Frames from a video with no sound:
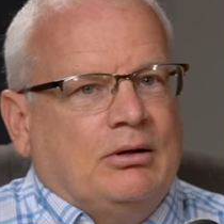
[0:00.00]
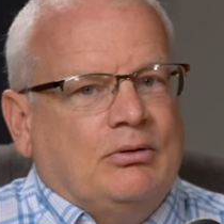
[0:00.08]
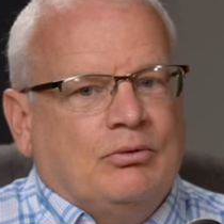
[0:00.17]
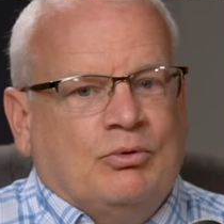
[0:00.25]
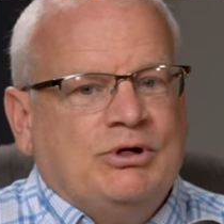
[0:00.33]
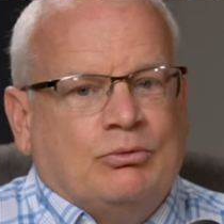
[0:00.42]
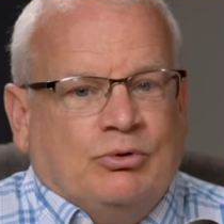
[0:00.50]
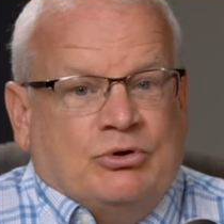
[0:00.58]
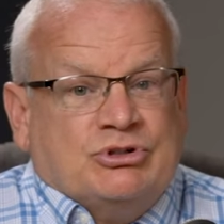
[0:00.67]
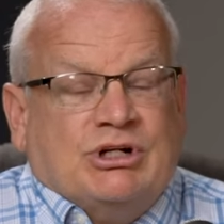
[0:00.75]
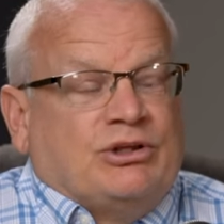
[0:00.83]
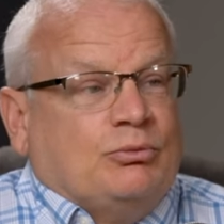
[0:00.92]
We,
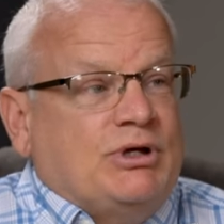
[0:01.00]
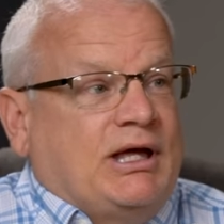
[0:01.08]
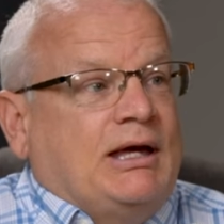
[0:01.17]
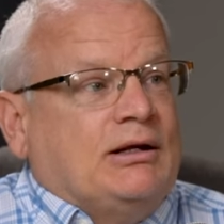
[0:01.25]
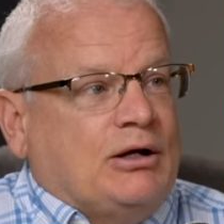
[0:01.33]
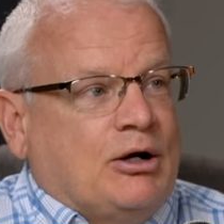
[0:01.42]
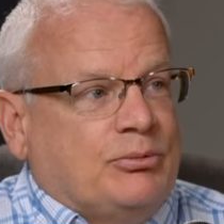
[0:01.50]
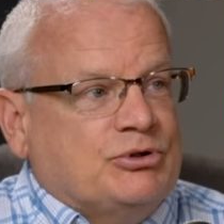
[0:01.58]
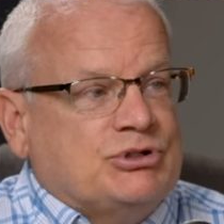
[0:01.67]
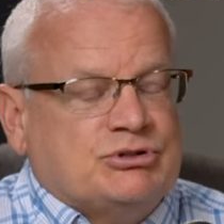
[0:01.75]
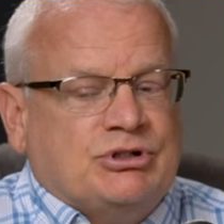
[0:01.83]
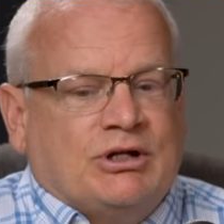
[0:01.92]
there's nothing we can't accomplish.
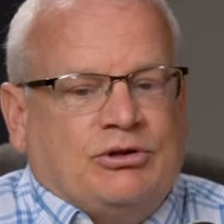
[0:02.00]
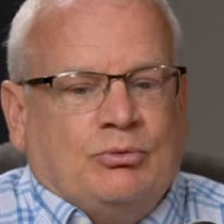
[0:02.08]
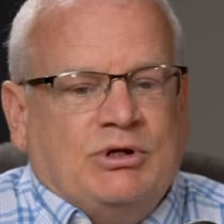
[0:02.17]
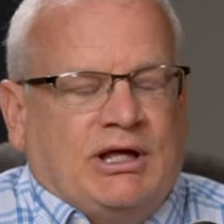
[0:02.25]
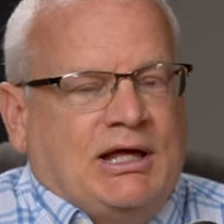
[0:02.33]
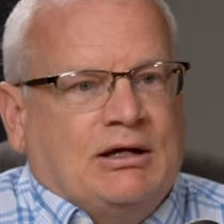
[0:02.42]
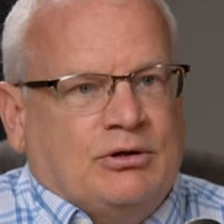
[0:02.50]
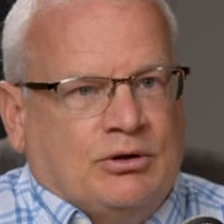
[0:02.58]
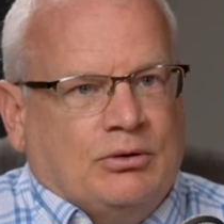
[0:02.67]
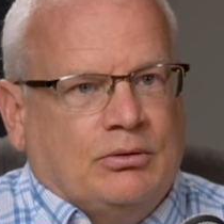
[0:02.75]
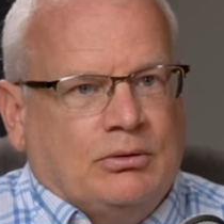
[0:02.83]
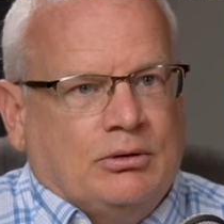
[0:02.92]
There's nothing we can't
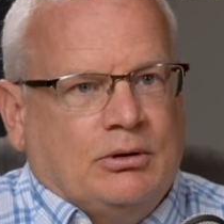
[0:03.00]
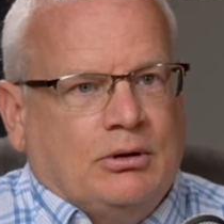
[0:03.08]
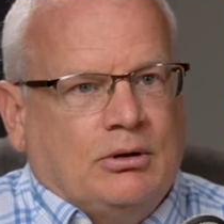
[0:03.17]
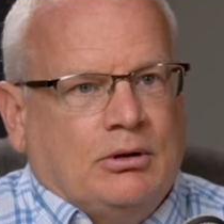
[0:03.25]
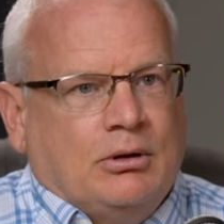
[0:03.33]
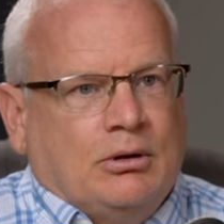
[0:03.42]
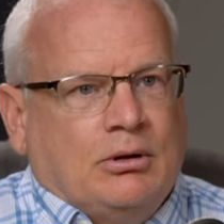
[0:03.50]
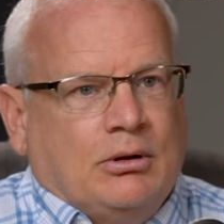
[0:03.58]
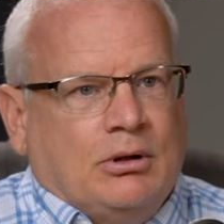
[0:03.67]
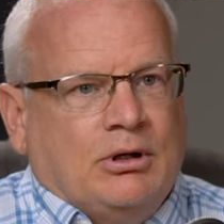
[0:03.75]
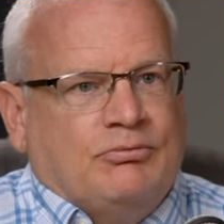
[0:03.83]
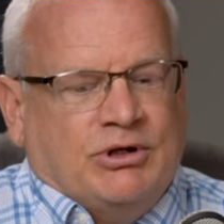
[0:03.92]
do.
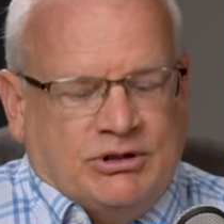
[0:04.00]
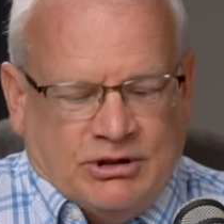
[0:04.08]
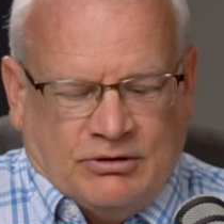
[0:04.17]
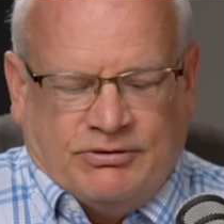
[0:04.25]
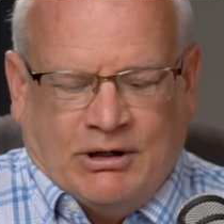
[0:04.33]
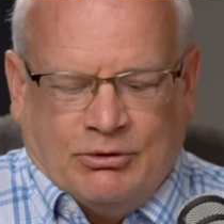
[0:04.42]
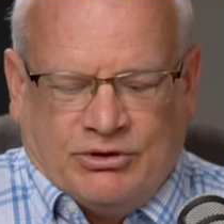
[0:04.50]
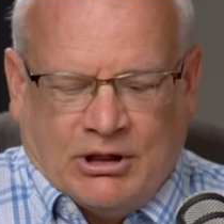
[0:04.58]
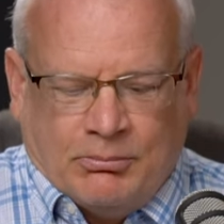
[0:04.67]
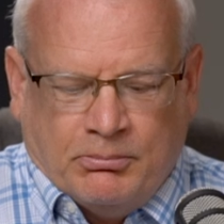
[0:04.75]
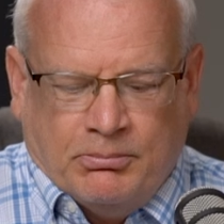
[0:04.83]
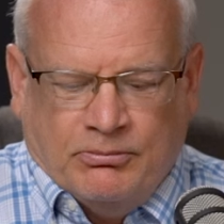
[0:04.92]
If we identify with
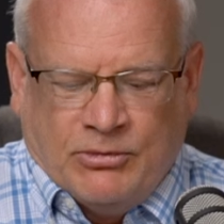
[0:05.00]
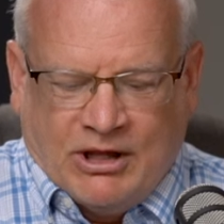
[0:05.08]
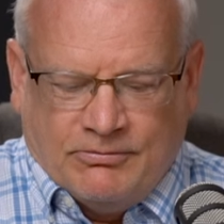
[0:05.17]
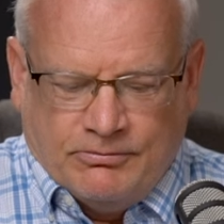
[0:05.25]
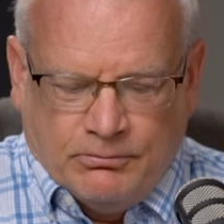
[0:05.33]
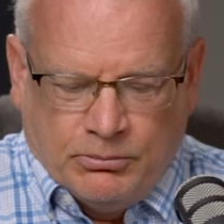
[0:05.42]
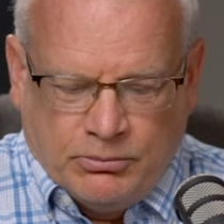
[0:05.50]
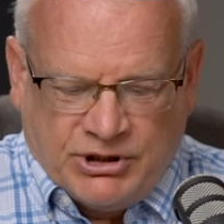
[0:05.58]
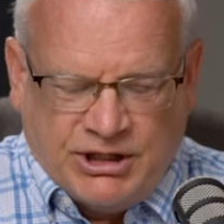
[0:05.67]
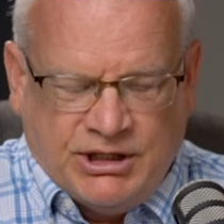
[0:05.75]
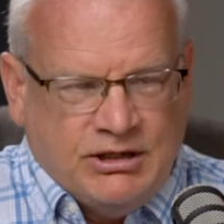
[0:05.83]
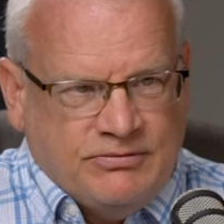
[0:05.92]
that, that
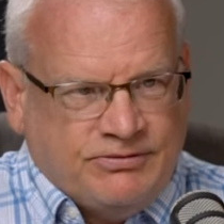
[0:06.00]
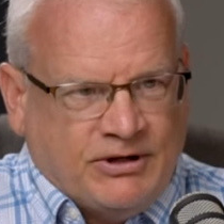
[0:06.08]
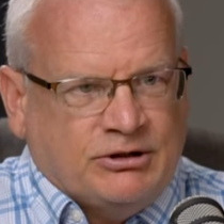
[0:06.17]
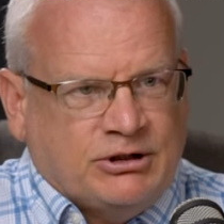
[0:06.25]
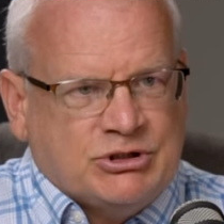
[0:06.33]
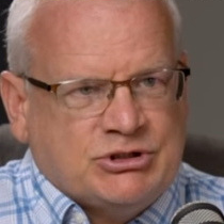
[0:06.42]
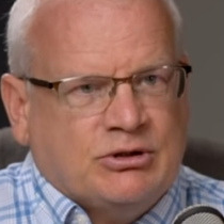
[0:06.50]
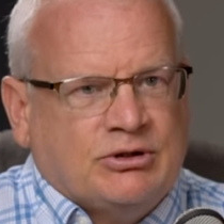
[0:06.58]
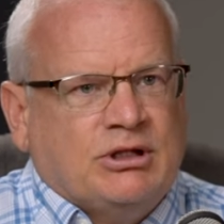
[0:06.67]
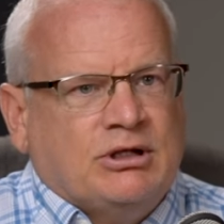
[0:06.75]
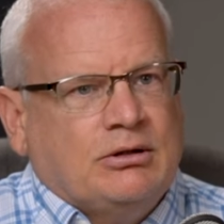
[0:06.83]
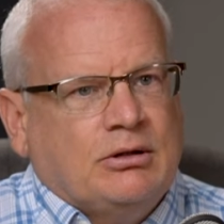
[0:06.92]
key foundational
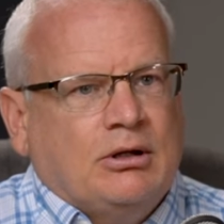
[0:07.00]
thing,